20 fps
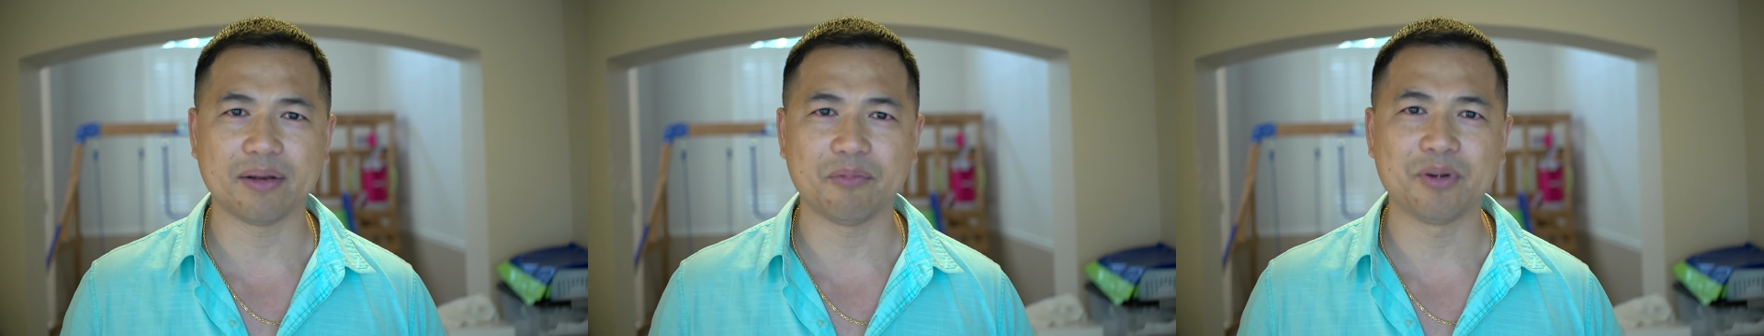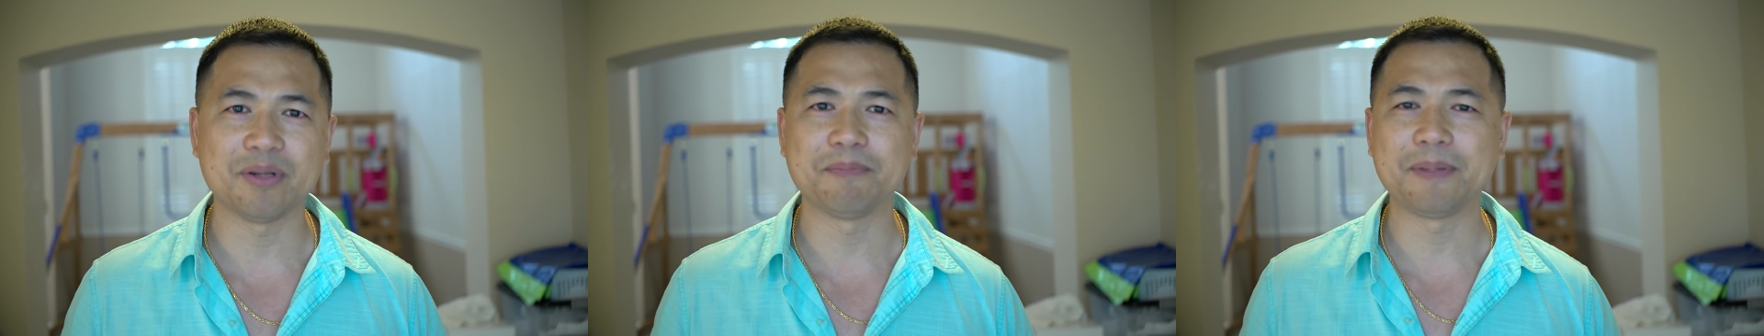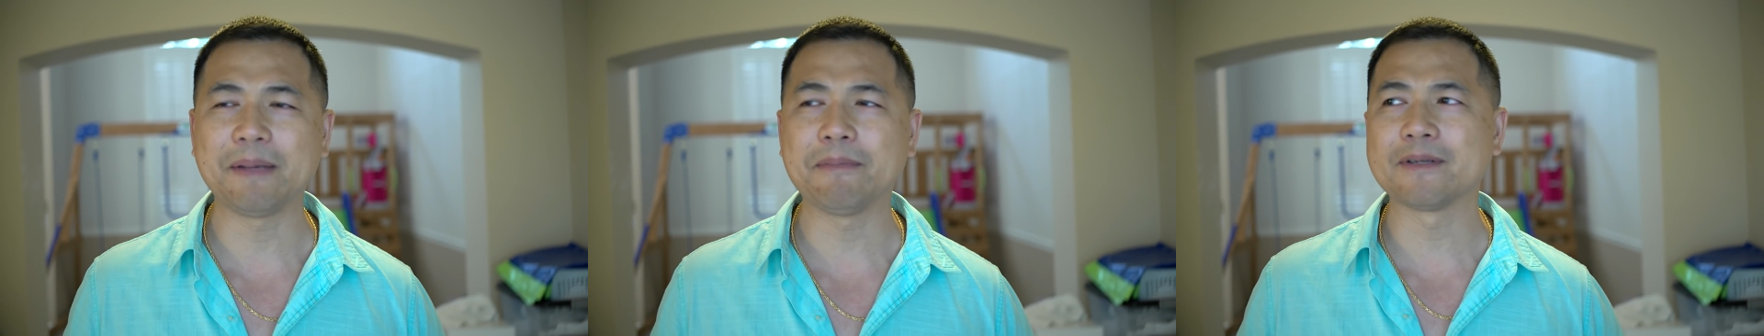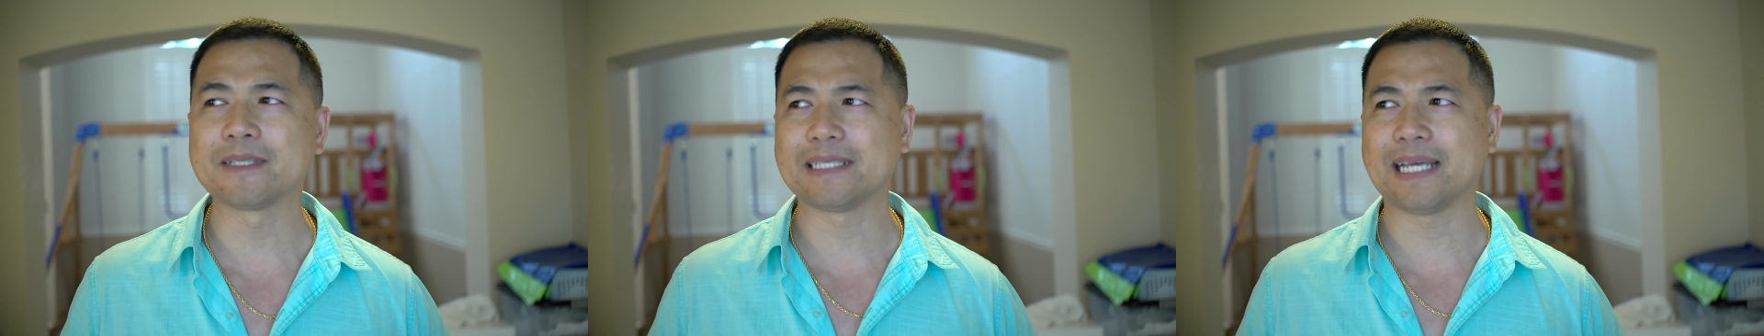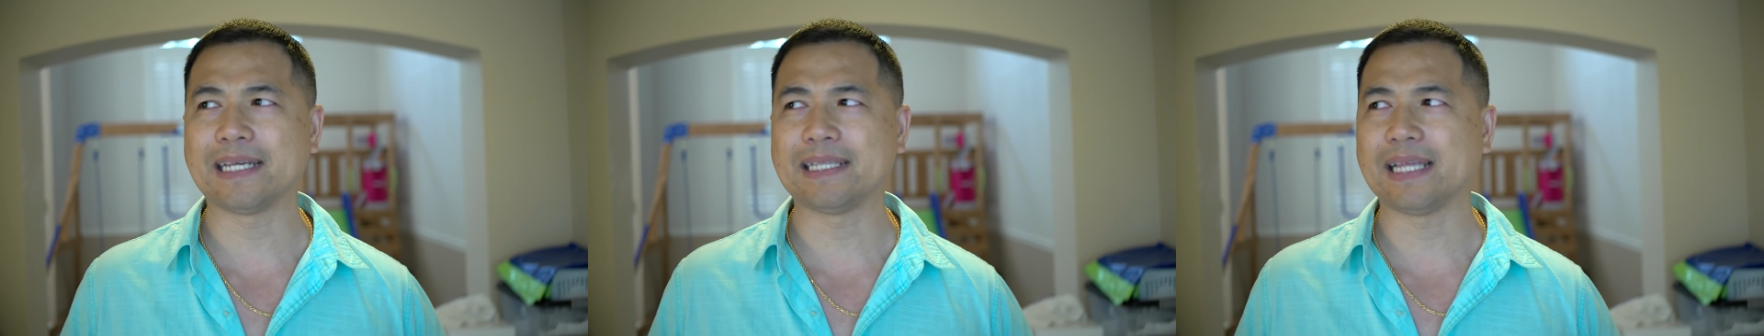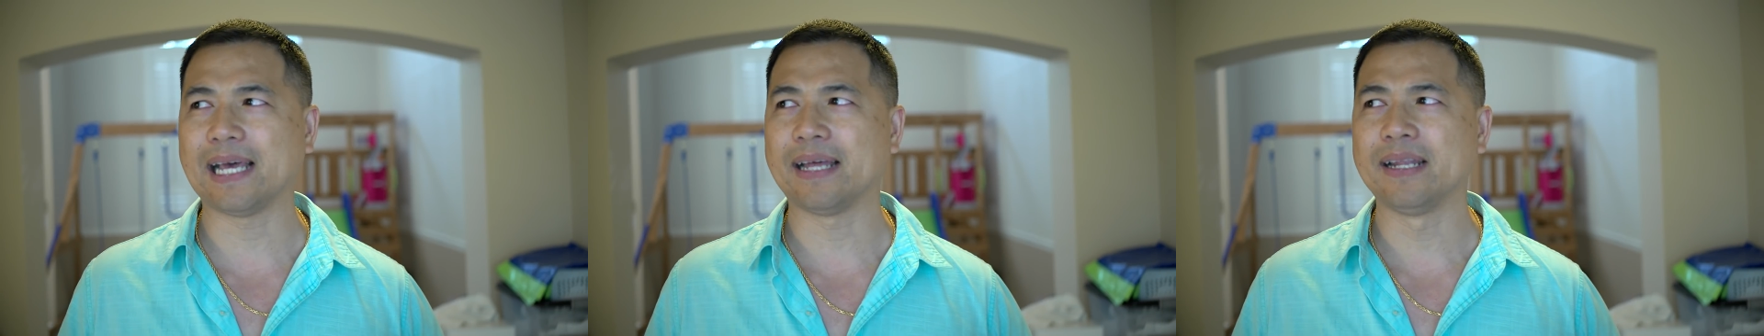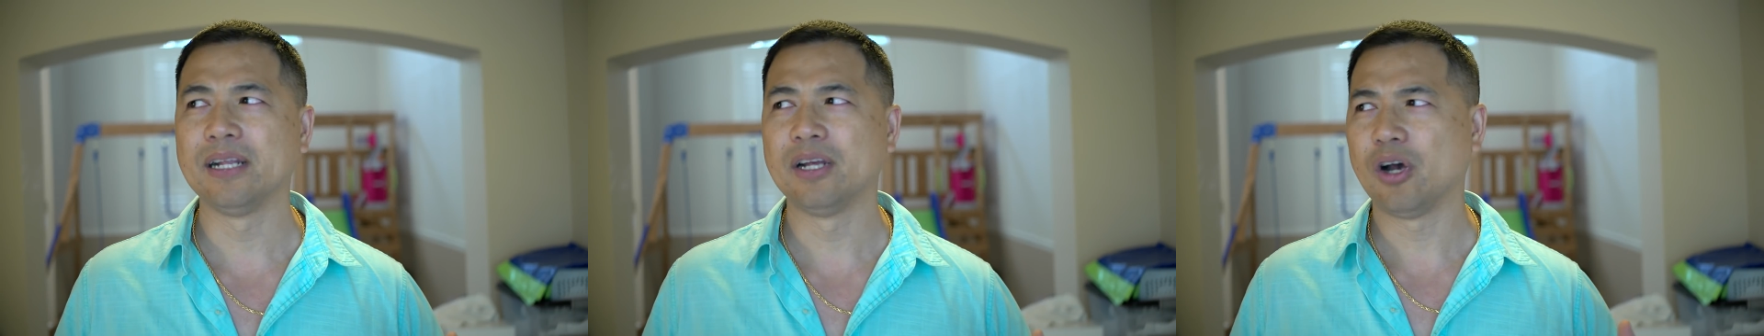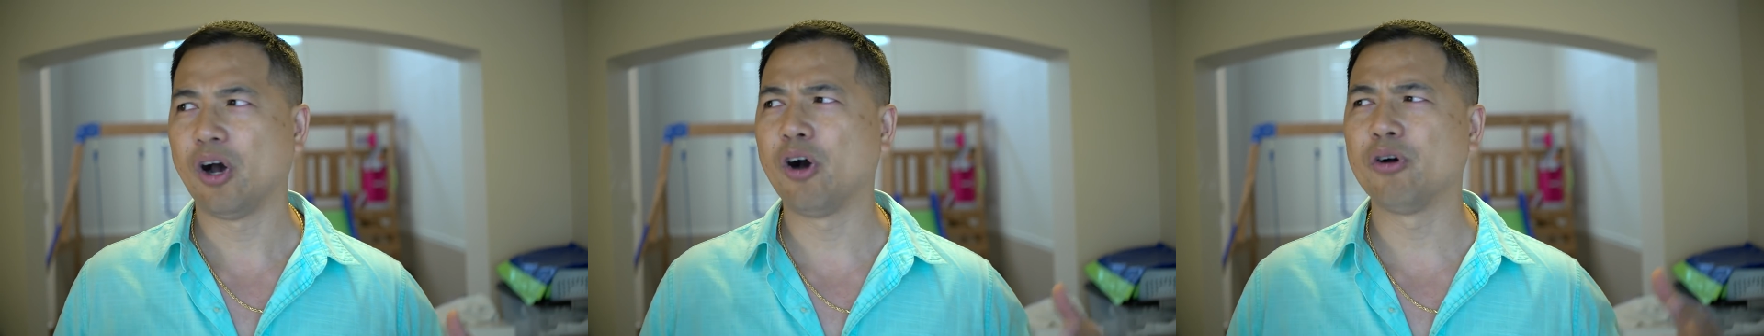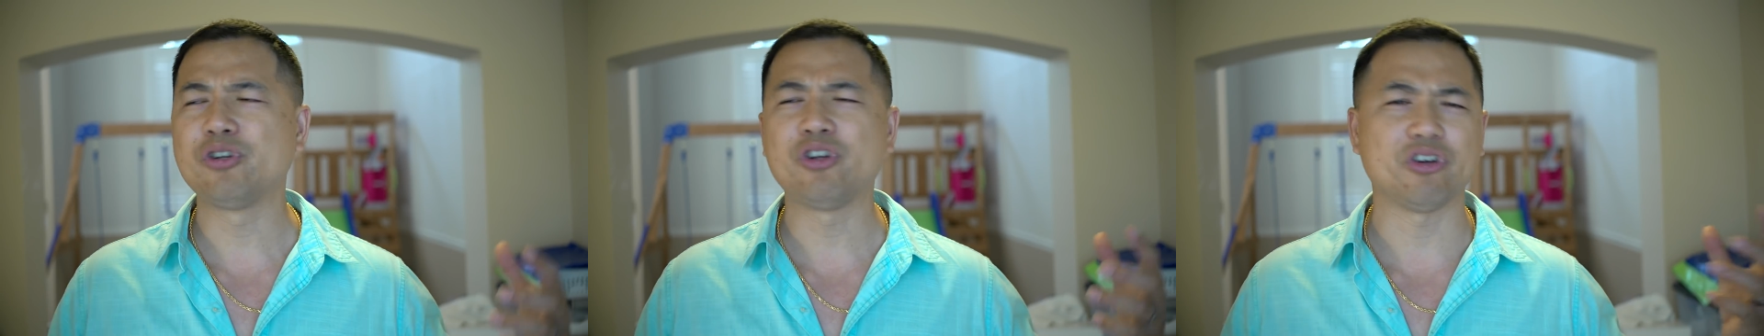When people say that, oh,